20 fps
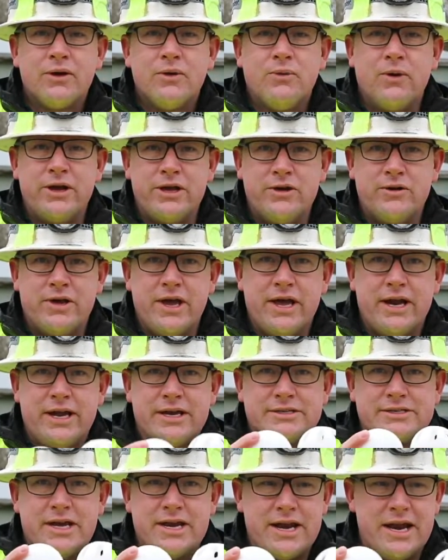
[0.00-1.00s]
what you get
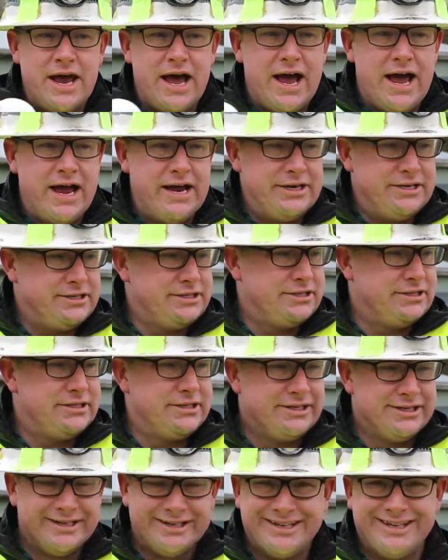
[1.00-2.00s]
is a nice
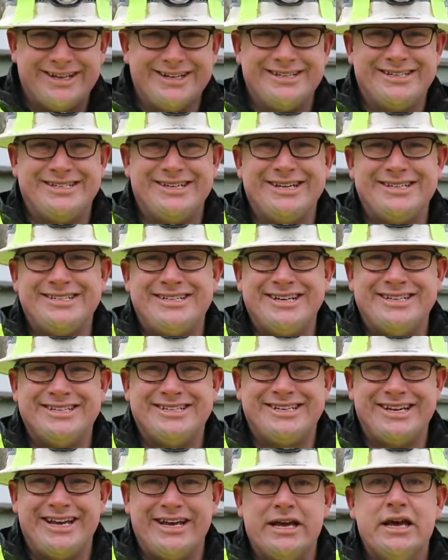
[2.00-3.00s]

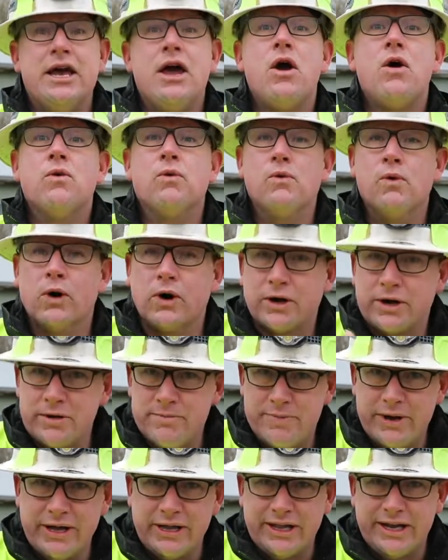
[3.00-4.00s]
consistency,
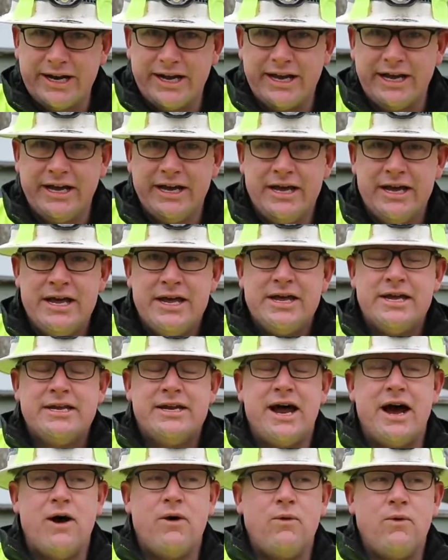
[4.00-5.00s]
workability.
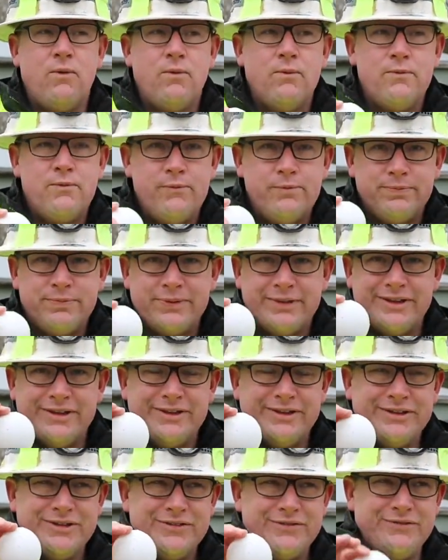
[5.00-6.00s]
Now,
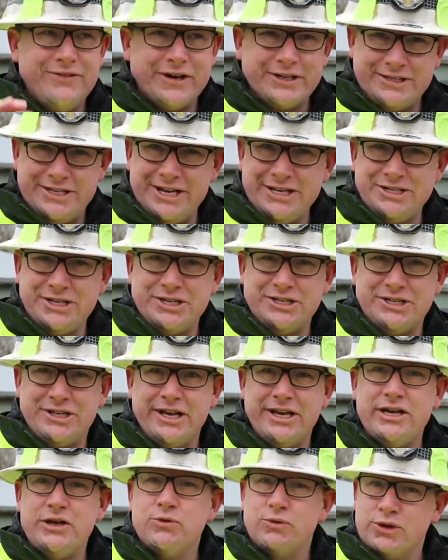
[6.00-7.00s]

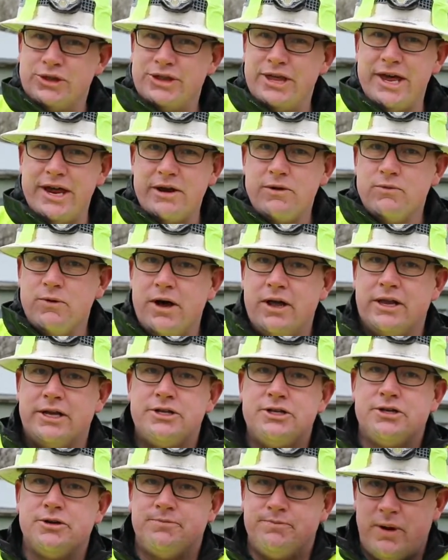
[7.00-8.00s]
fictitiously, you would think, well, it
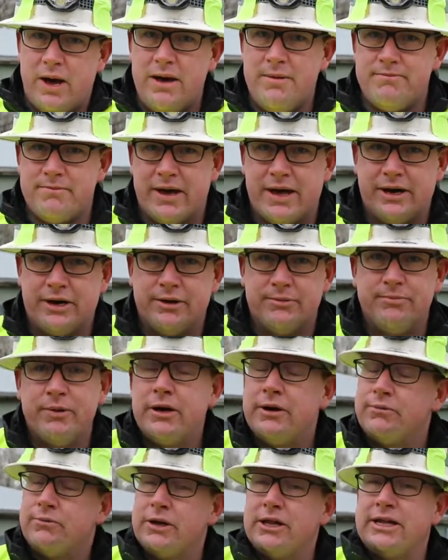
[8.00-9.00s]
should pump better,
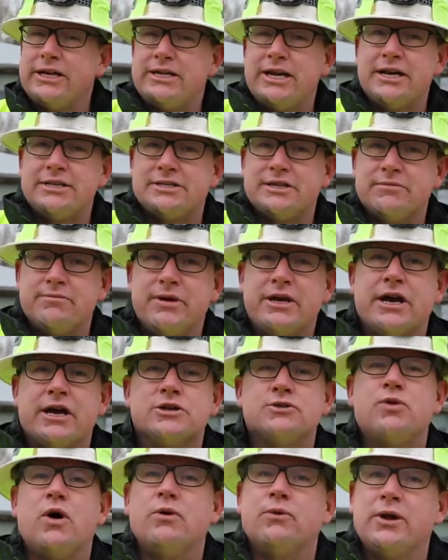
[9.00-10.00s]
but it really doesn't,
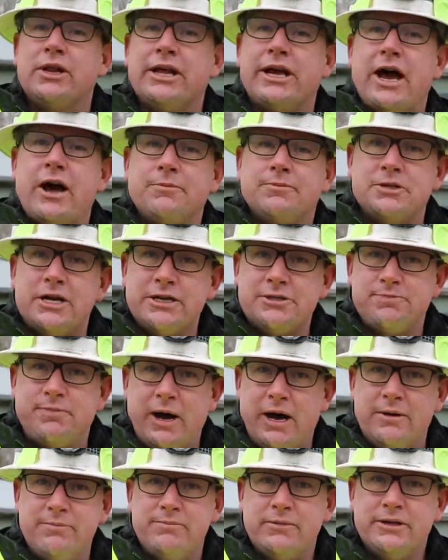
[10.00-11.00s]
because what really helps us
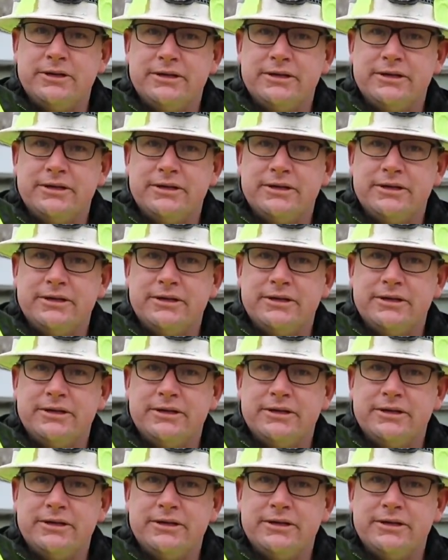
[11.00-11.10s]
pump